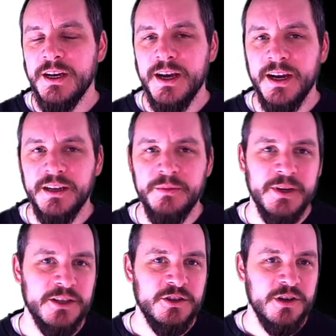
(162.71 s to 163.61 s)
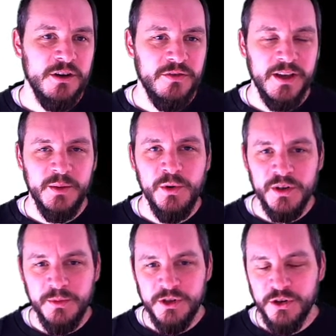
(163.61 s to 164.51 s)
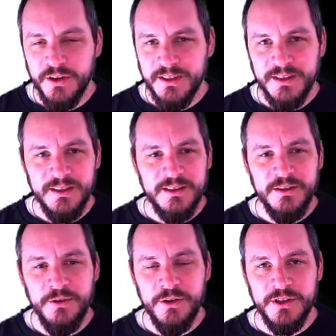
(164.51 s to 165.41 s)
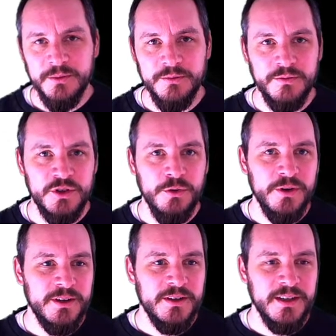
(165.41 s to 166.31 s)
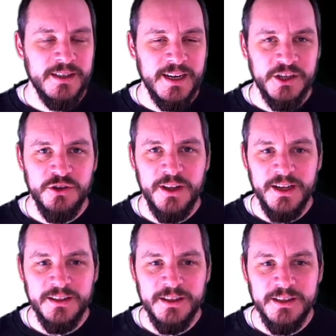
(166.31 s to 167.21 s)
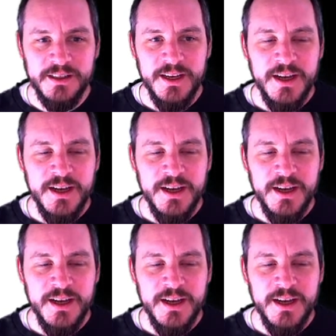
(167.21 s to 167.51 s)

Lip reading: and a mixture of like multiple choices or some short textual answers,